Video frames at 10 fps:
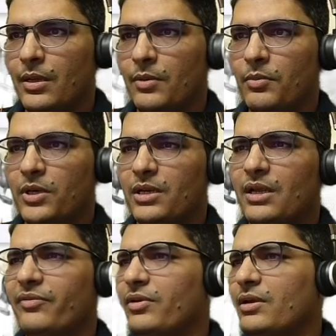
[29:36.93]
but in
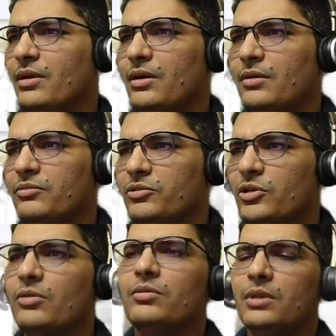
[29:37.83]
Africa,
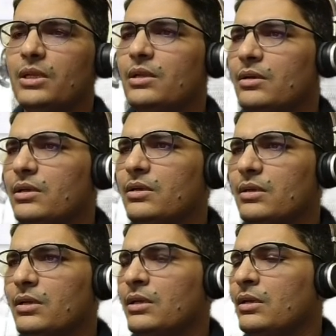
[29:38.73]
chalo de diya, theek
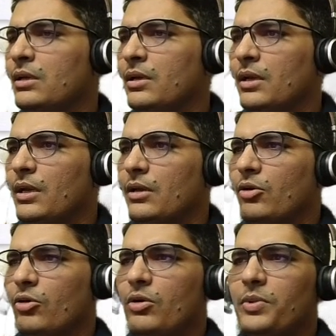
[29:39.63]
hai.
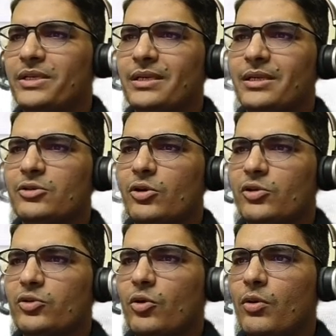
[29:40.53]
Congo Basin is
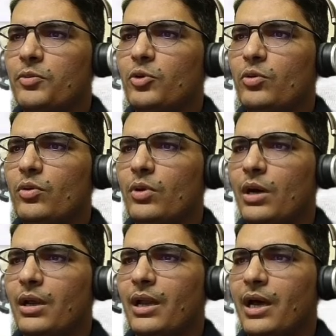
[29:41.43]
also home to
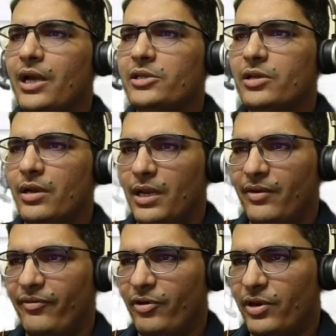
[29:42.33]
a large
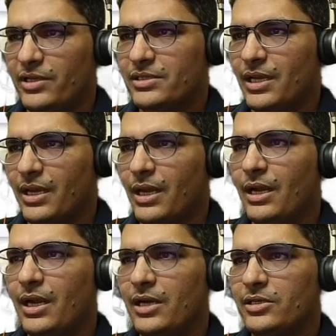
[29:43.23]
rainforest, second
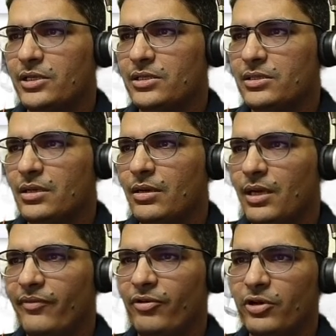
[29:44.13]
largest
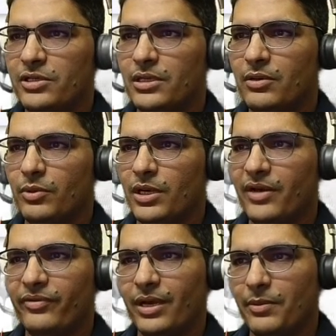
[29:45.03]
rainforest in the world
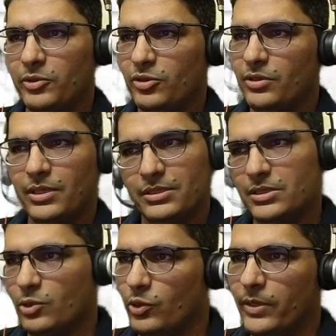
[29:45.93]
after Amazon. This is
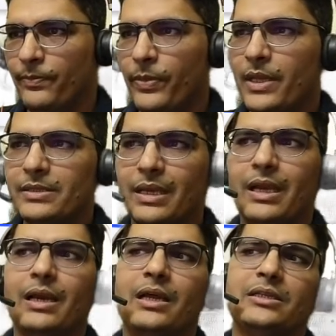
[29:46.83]
good.
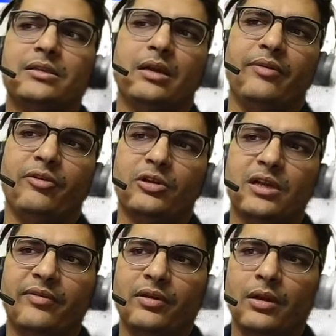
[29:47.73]
Second largest rainforest
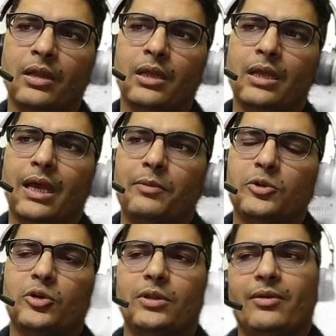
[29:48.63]
after
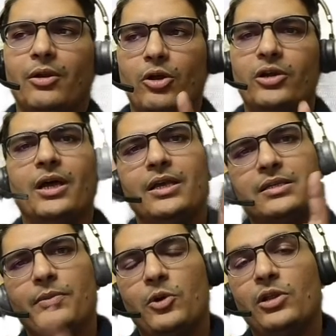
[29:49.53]
Amazon. They will not
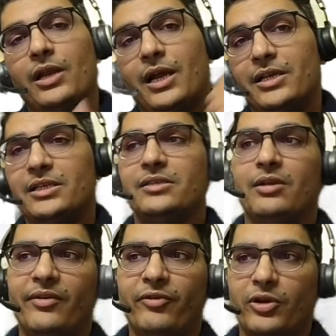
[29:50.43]
ask about the largest
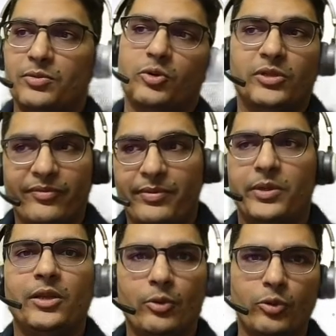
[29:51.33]
rainforest because
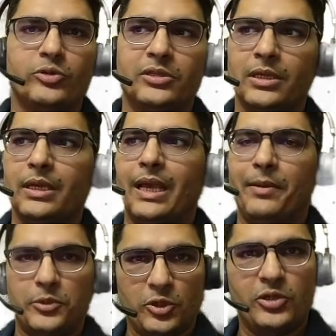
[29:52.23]
everybody knows
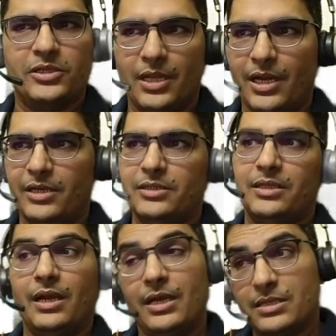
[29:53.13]
Amazon is the largest.
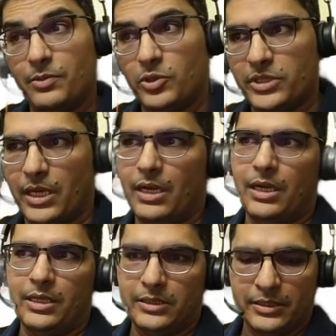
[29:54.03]
They'll ask about second
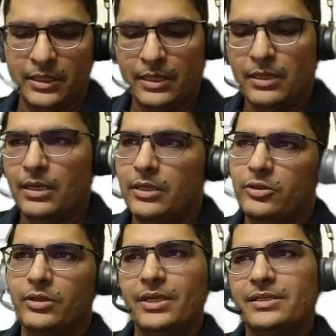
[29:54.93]
largest.
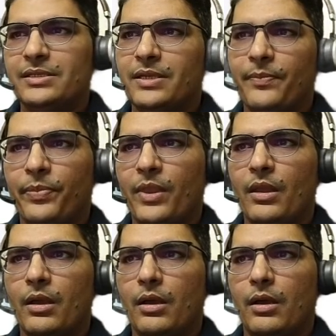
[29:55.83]
So this
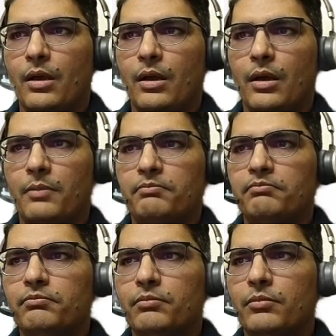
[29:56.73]
uh,
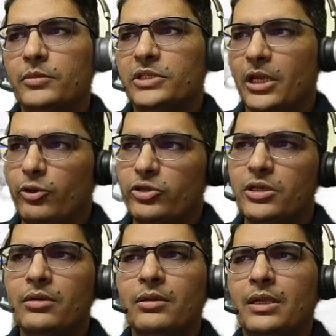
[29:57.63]

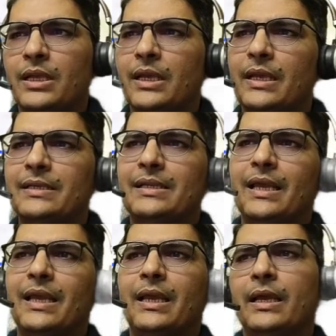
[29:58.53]
solution is
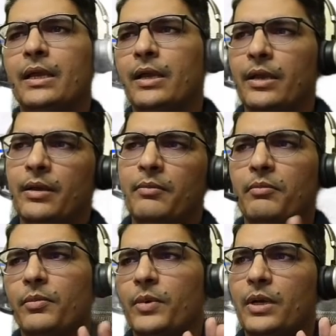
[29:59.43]
like
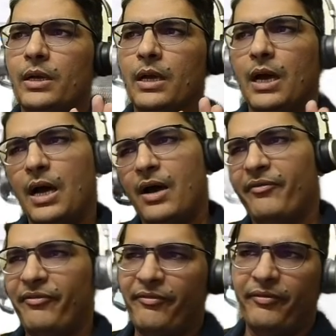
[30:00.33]

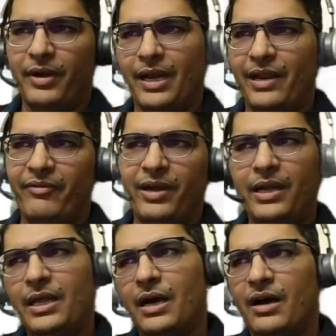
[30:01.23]
half
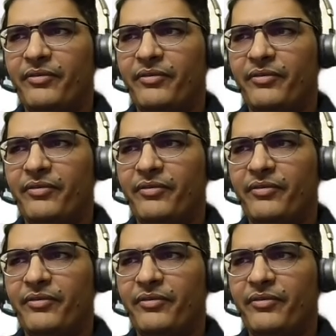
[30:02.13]
relevant, half